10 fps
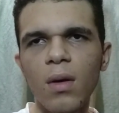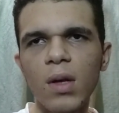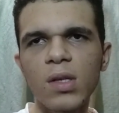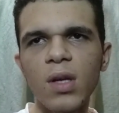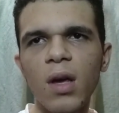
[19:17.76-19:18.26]

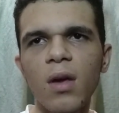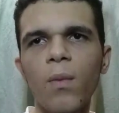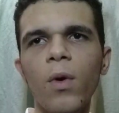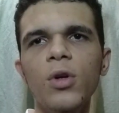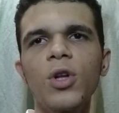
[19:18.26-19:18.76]
it's like
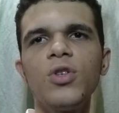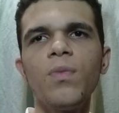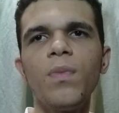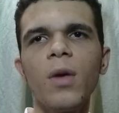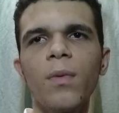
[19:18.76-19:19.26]
one or
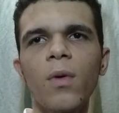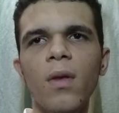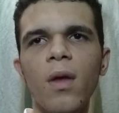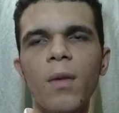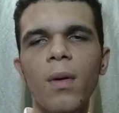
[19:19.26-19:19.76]
two people
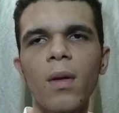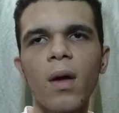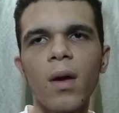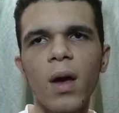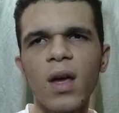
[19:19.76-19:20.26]
in there but
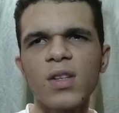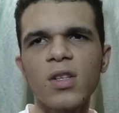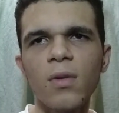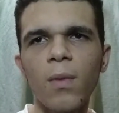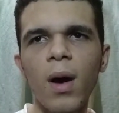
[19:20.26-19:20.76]
like I can
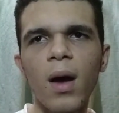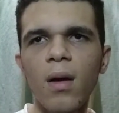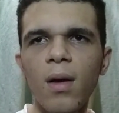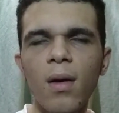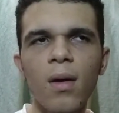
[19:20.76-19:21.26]
see
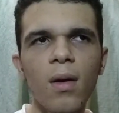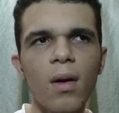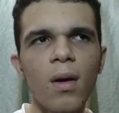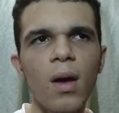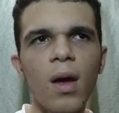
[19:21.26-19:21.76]
why
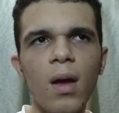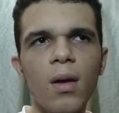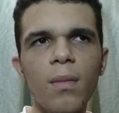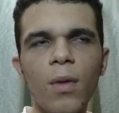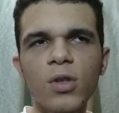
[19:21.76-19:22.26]

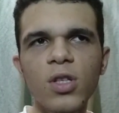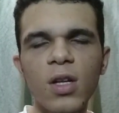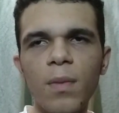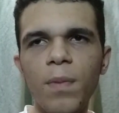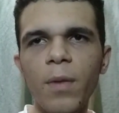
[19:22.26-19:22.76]
and most
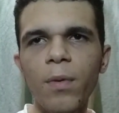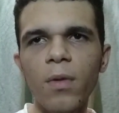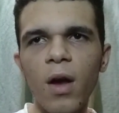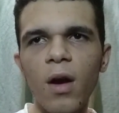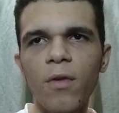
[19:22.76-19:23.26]
of the
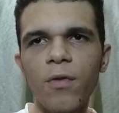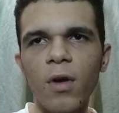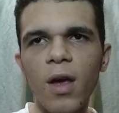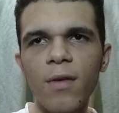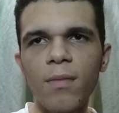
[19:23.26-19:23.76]
people there
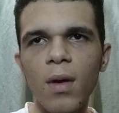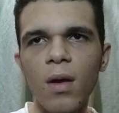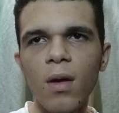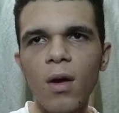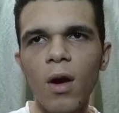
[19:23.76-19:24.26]
forgive
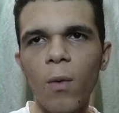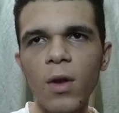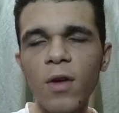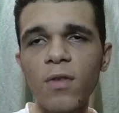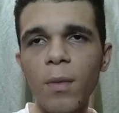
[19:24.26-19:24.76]
me
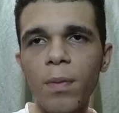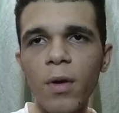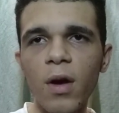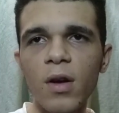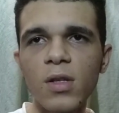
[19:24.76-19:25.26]
one of the
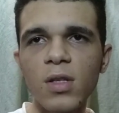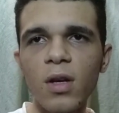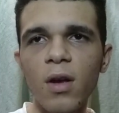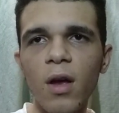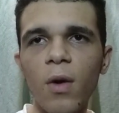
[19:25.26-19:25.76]

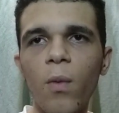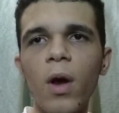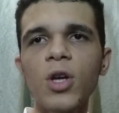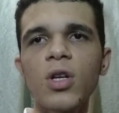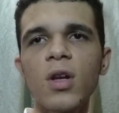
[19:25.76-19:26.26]
players in
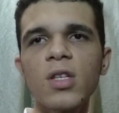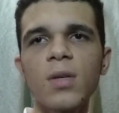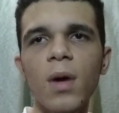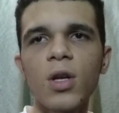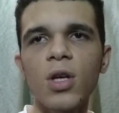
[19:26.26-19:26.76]
question is
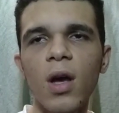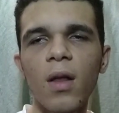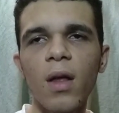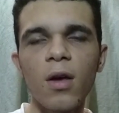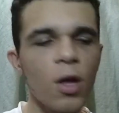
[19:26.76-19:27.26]
in my
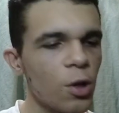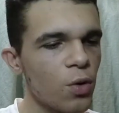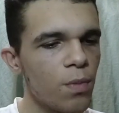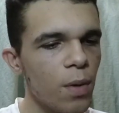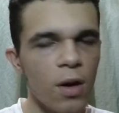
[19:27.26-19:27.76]
chat like
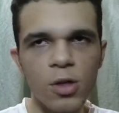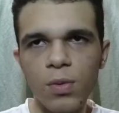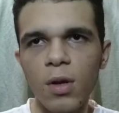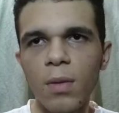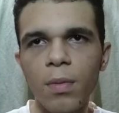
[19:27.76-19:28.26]
Galumba is
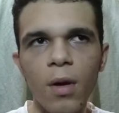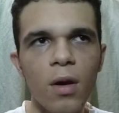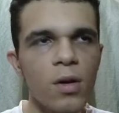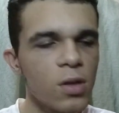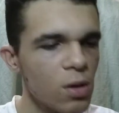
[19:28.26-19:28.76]
one of the
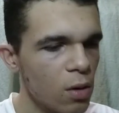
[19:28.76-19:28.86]
players